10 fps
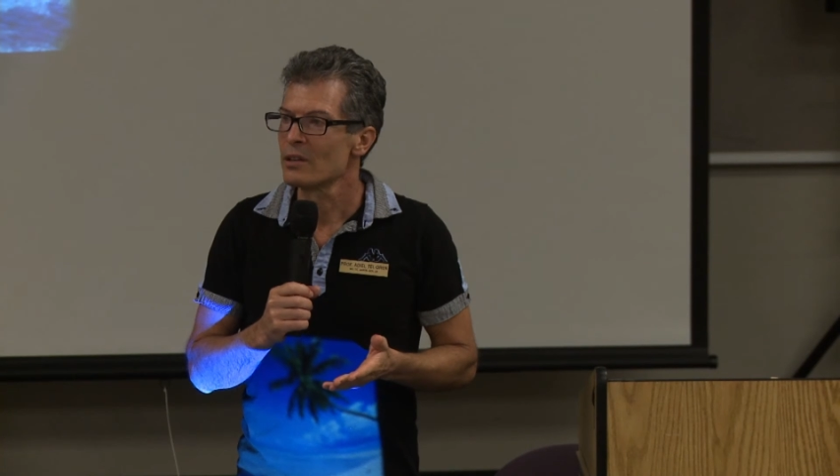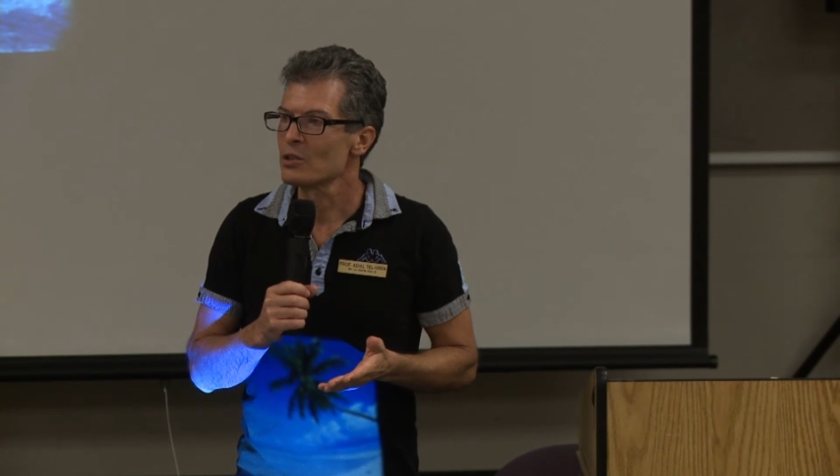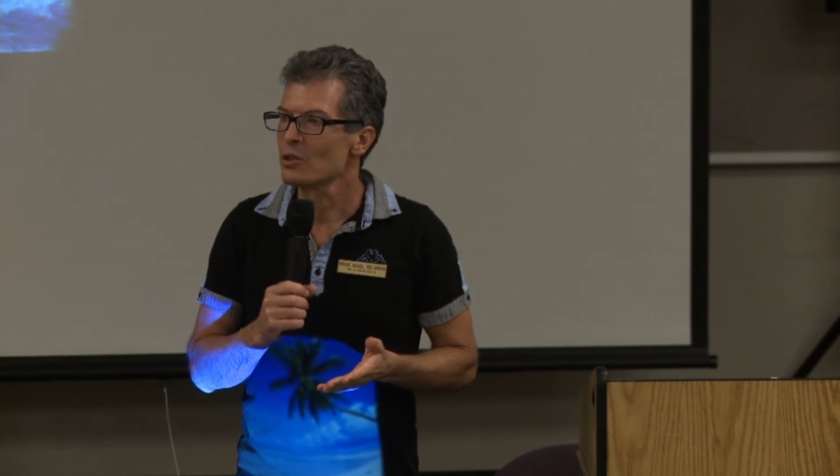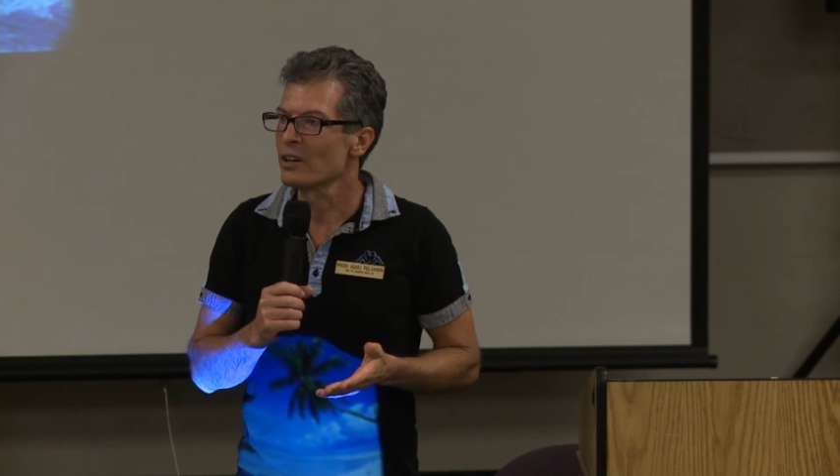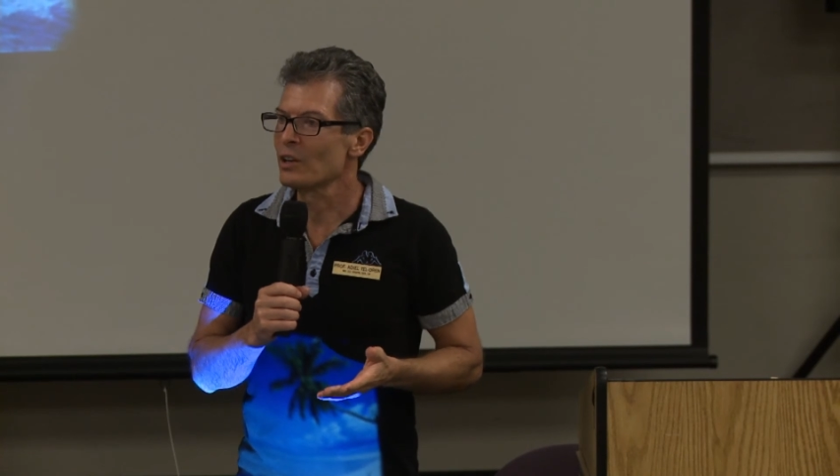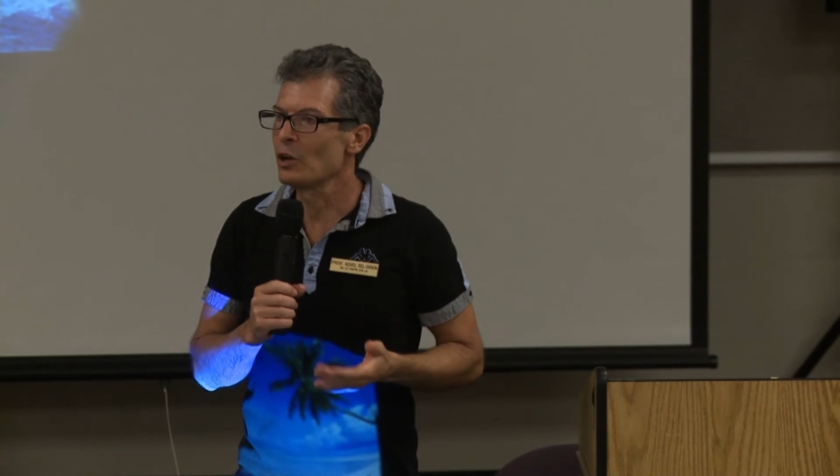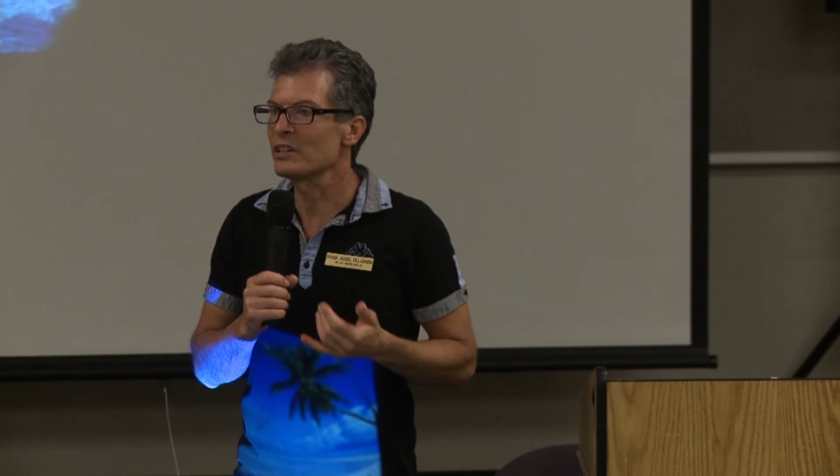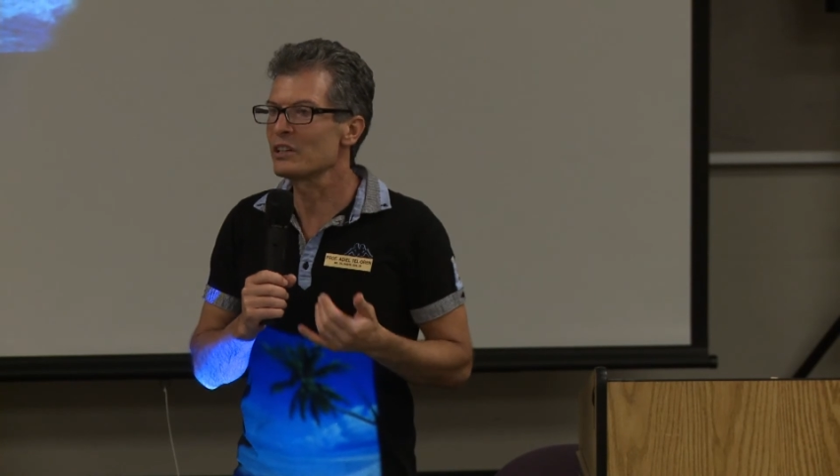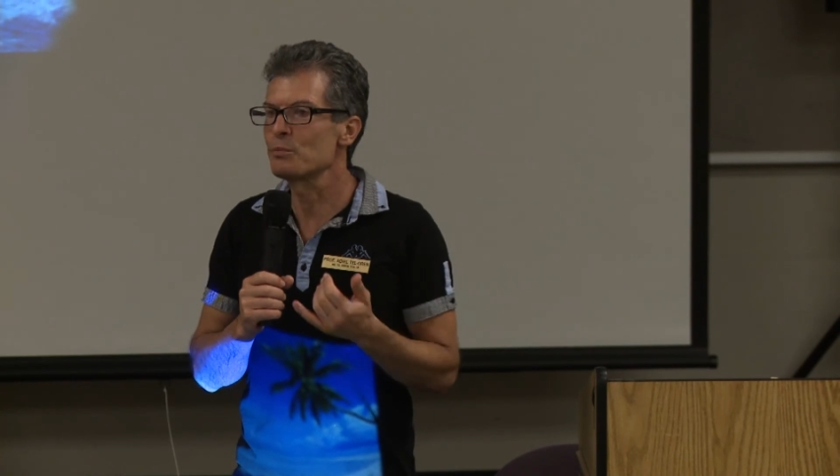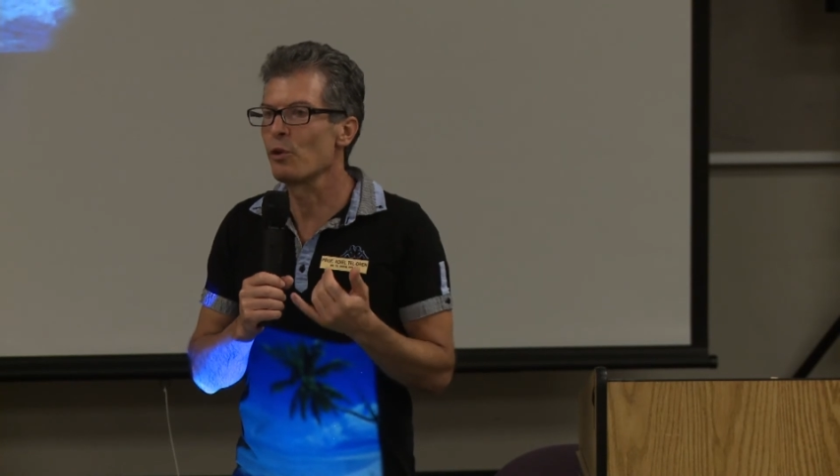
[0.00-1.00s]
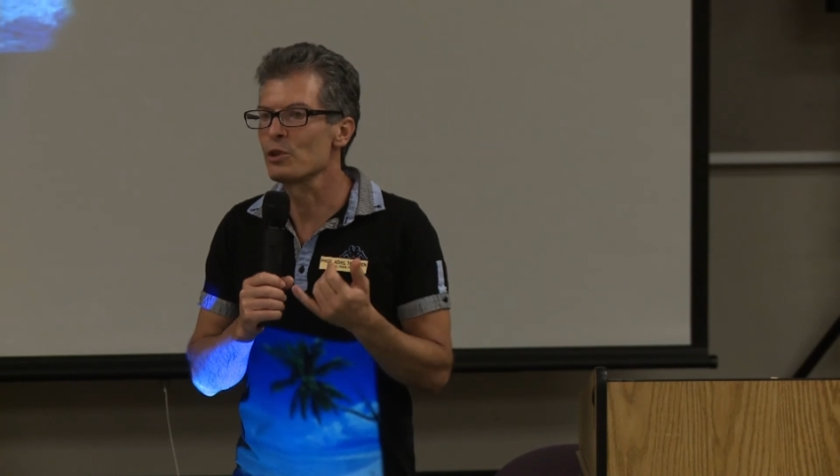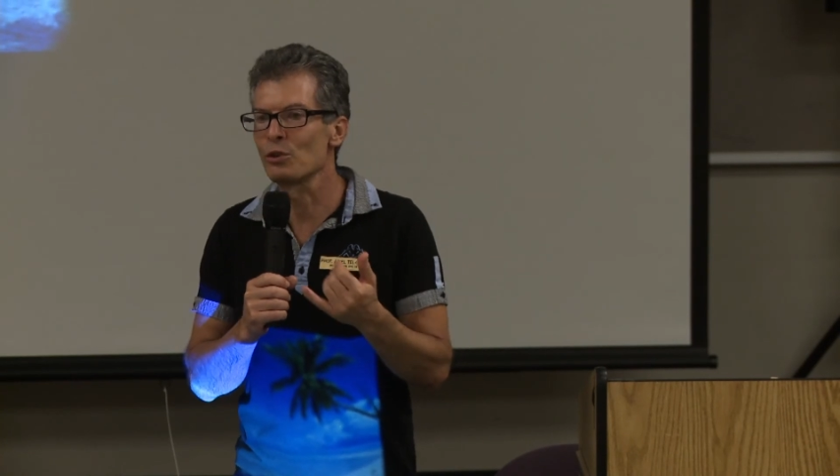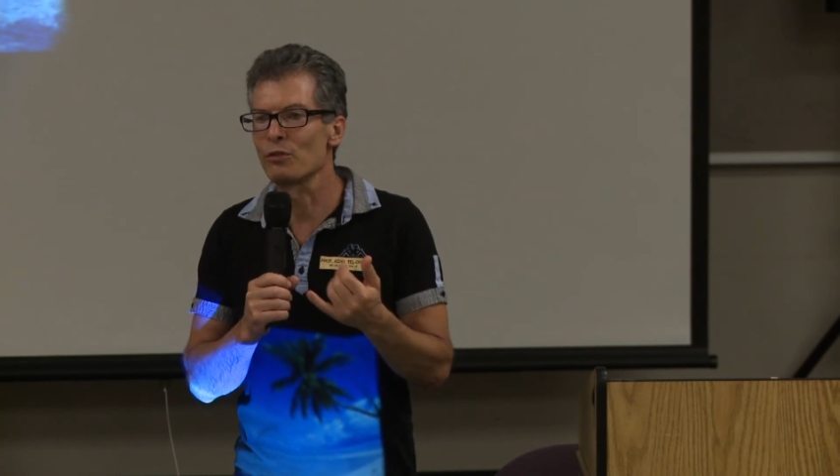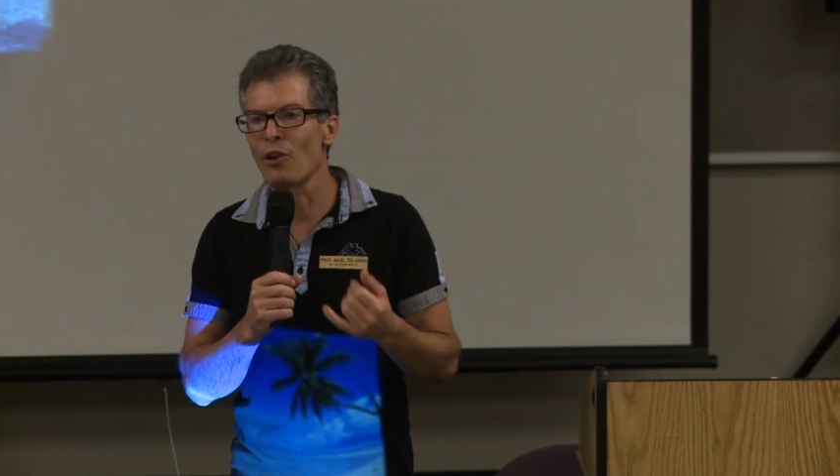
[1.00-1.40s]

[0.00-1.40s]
So they're not exposed to